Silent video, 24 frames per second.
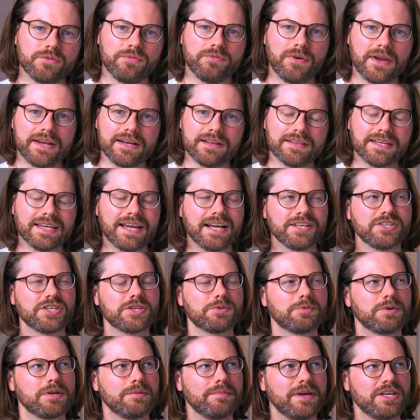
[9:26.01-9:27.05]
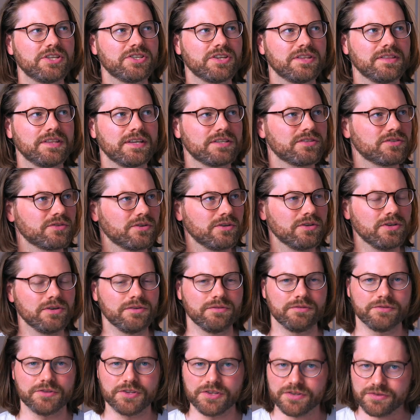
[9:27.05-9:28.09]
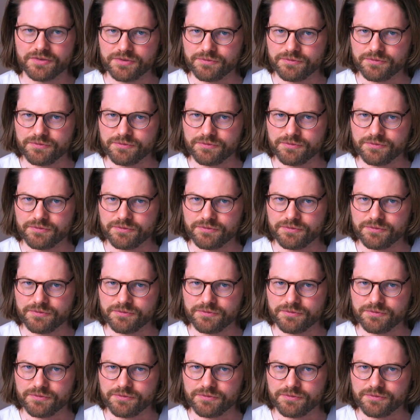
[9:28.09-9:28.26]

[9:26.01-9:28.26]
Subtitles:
Finally, I just want to mention this sort of